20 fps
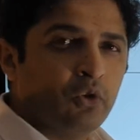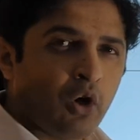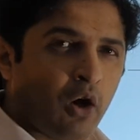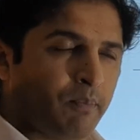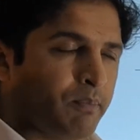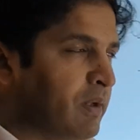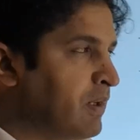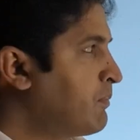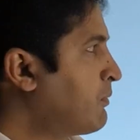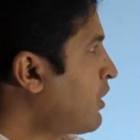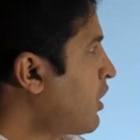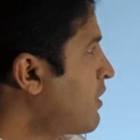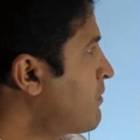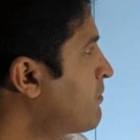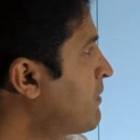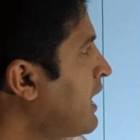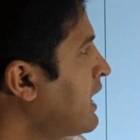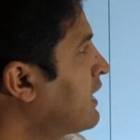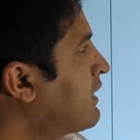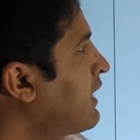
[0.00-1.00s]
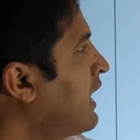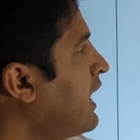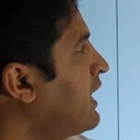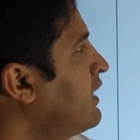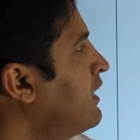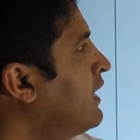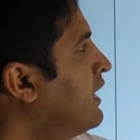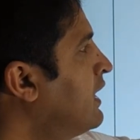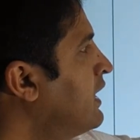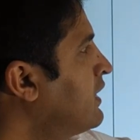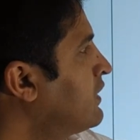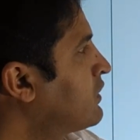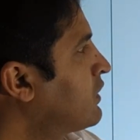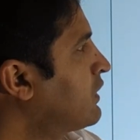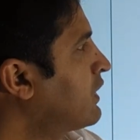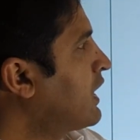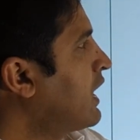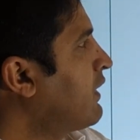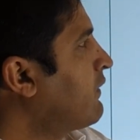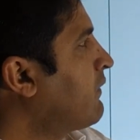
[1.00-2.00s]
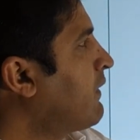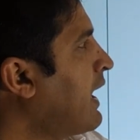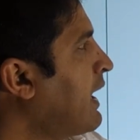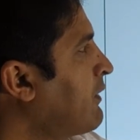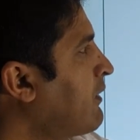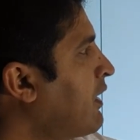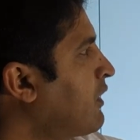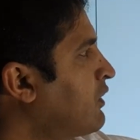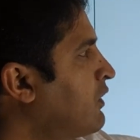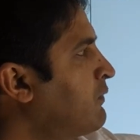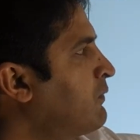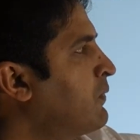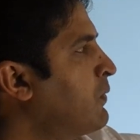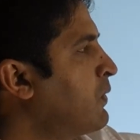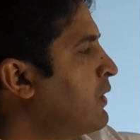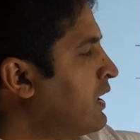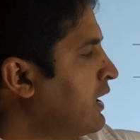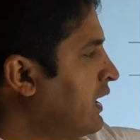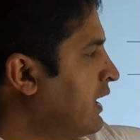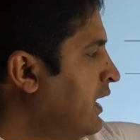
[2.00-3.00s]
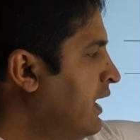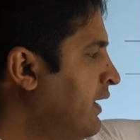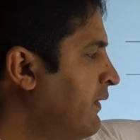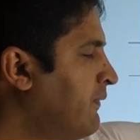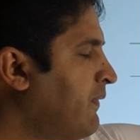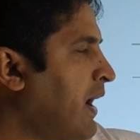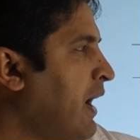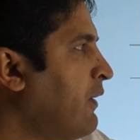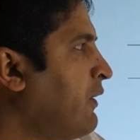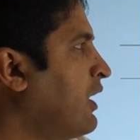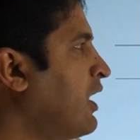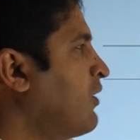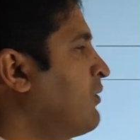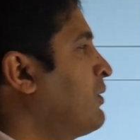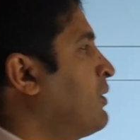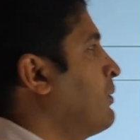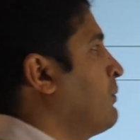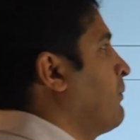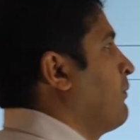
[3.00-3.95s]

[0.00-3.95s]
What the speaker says: top and bottom by 10. So you get 5 out of 40. 5